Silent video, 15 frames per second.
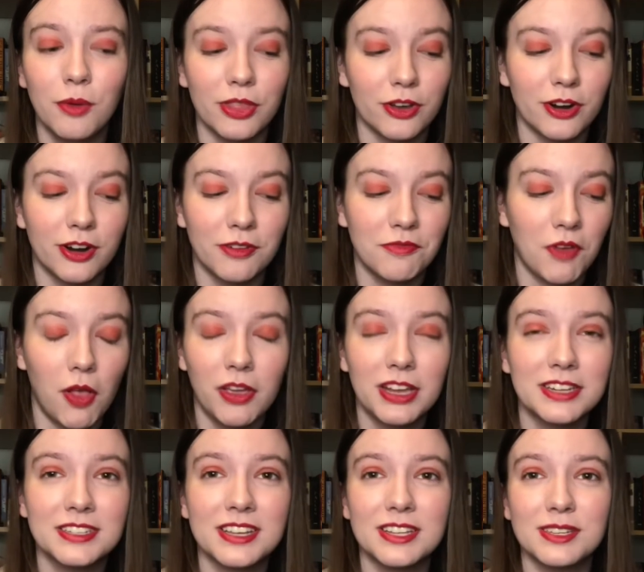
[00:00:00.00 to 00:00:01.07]
with her falling
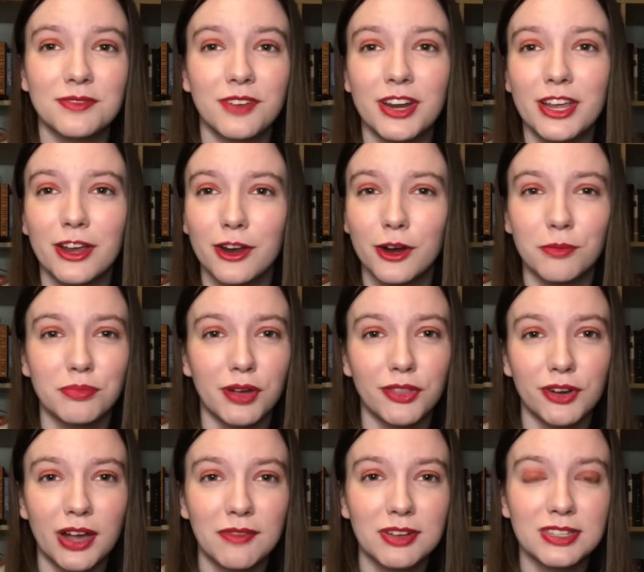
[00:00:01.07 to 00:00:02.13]
into schizophrenia, her
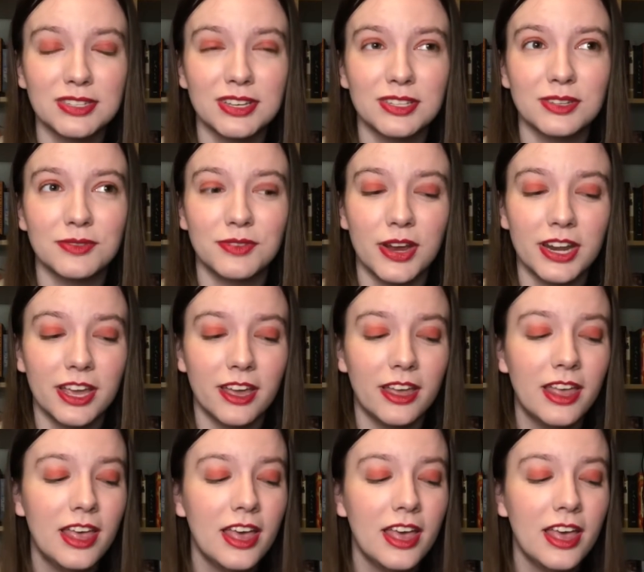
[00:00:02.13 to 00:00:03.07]
brother having schizophrenia.